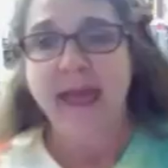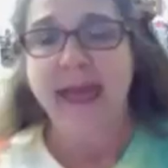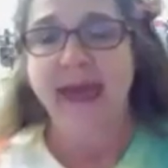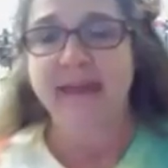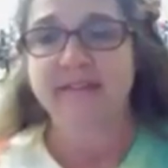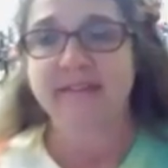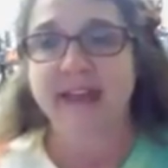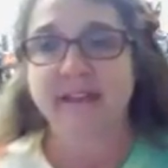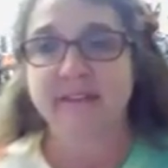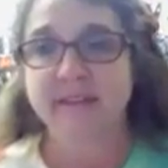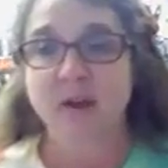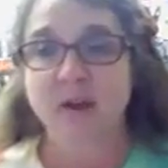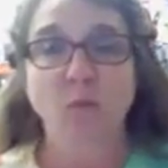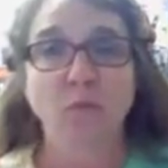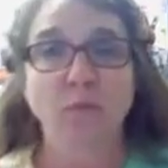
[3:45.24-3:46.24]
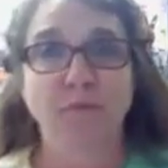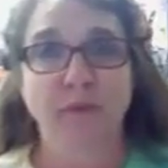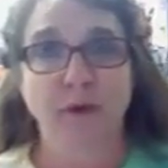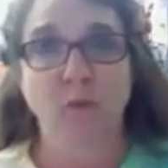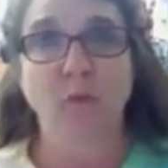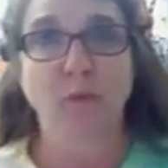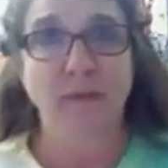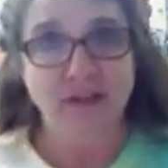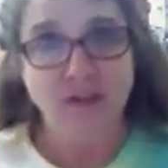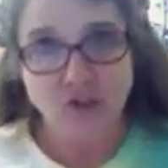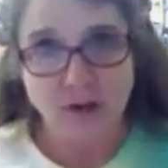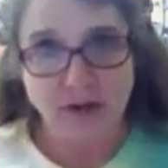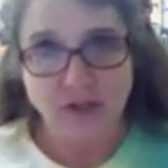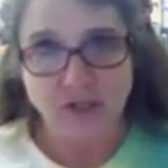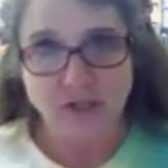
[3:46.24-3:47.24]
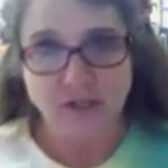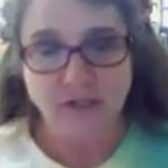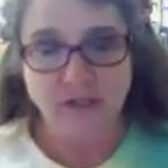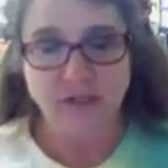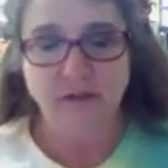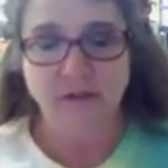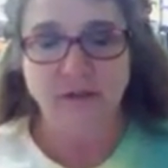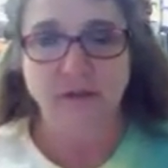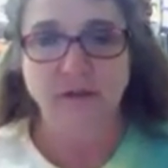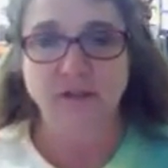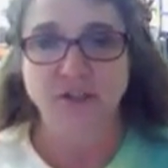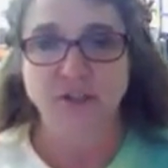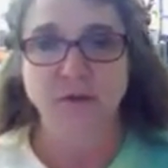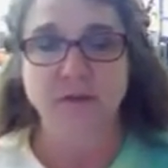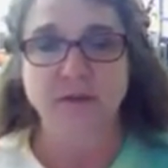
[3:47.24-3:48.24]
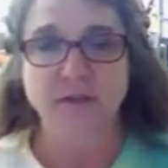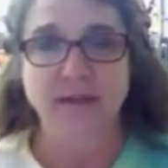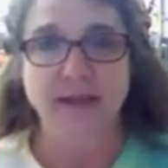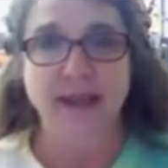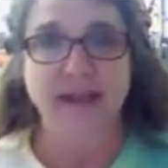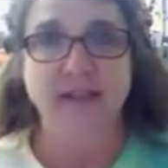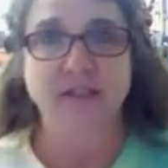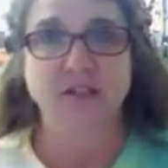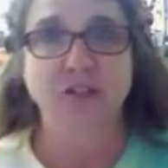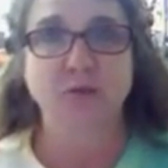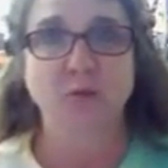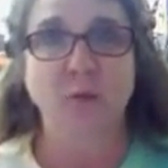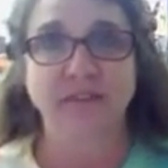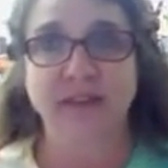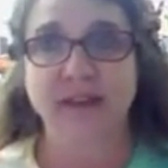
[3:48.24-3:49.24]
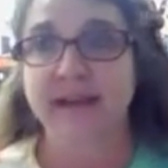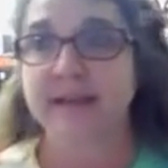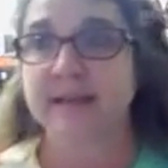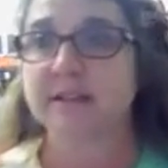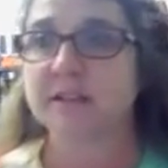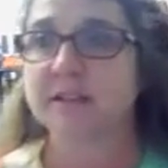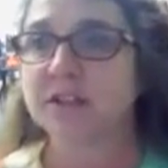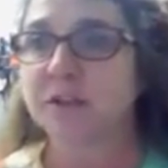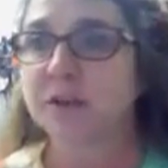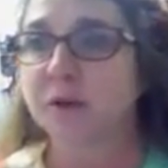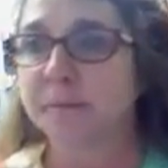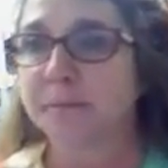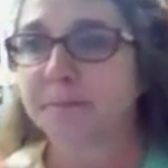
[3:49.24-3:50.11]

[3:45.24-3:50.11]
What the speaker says: And then there will be instructions to the students as to what they need to do.